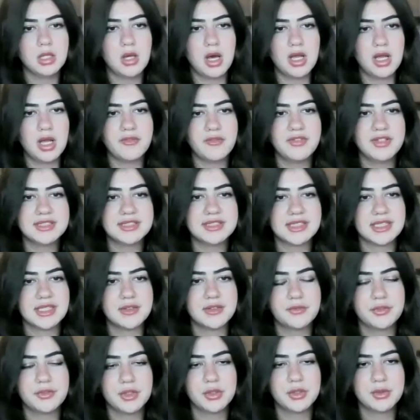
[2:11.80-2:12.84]
a lot of it's
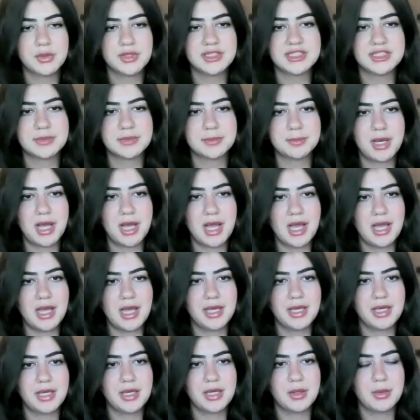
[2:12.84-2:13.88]
influenced
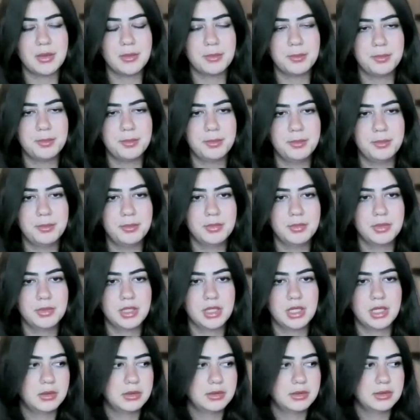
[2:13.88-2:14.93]
by
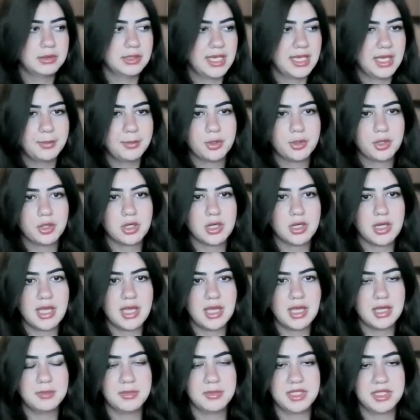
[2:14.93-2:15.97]
labor
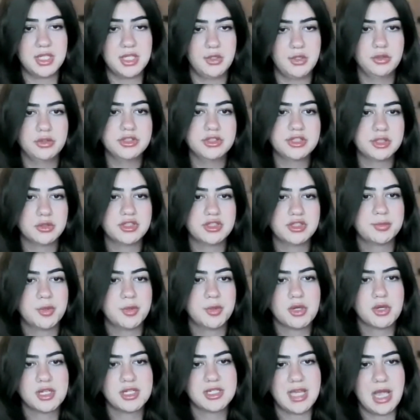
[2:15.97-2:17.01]
and materials, so it's
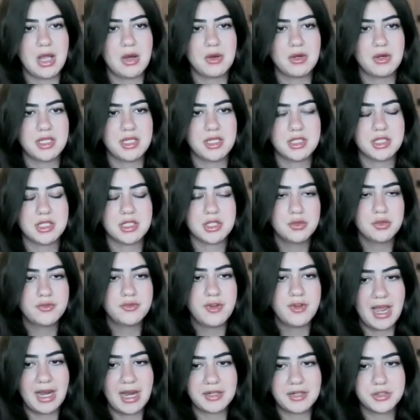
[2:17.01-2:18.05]
broken down into 2
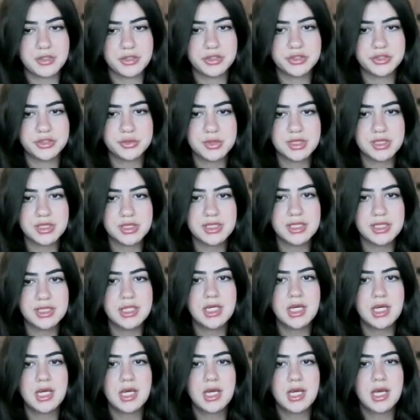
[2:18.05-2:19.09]
factors really.
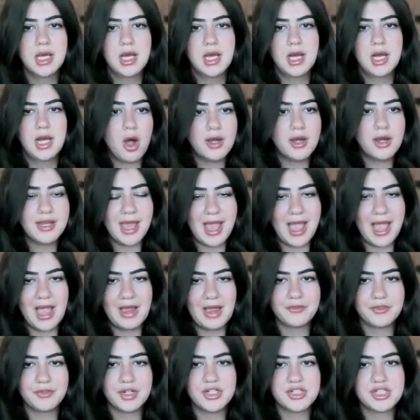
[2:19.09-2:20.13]
On
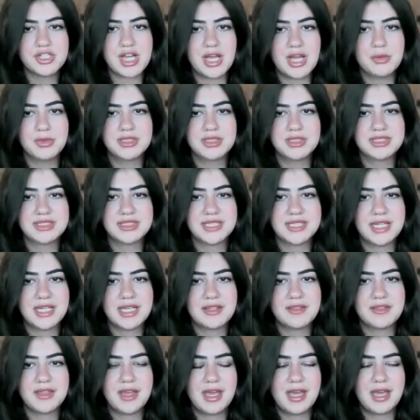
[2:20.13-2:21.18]
average, I would
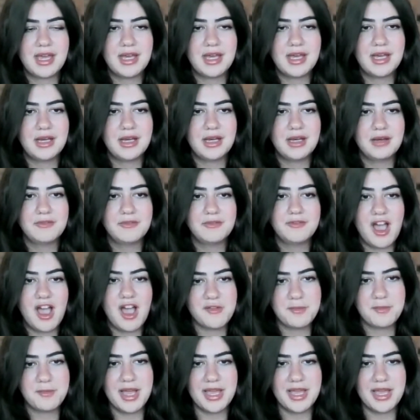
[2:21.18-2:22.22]
say that a
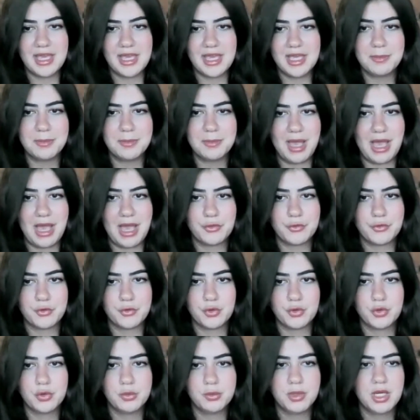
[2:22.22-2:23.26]
5 by 8
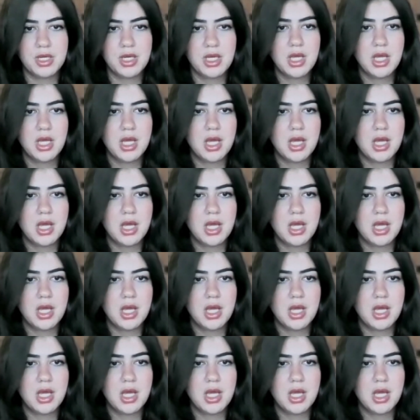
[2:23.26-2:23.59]
bathroom,